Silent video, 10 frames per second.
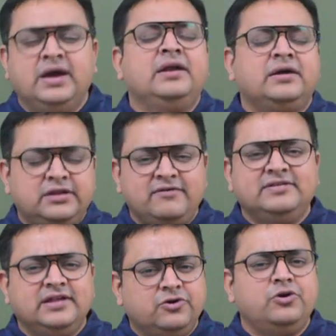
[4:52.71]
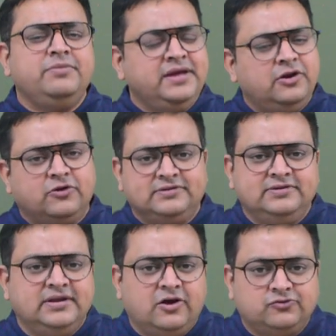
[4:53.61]
And otherwise there could be losses
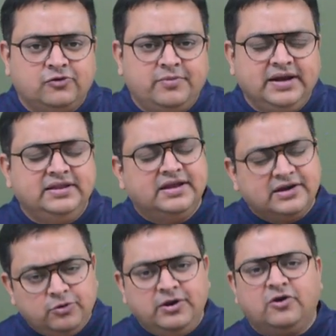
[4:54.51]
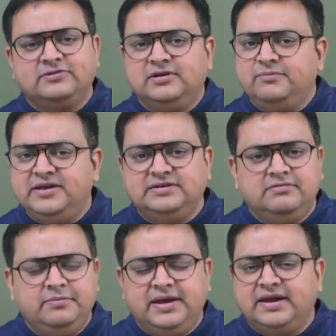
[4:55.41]
in house property, there could be losses in
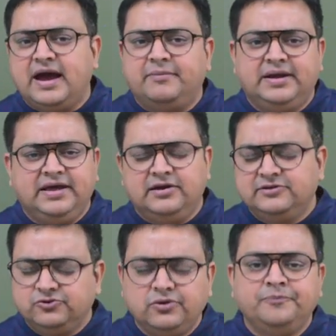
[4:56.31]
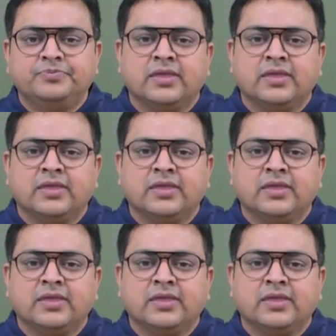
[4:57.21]
PGBP and capital gain and so.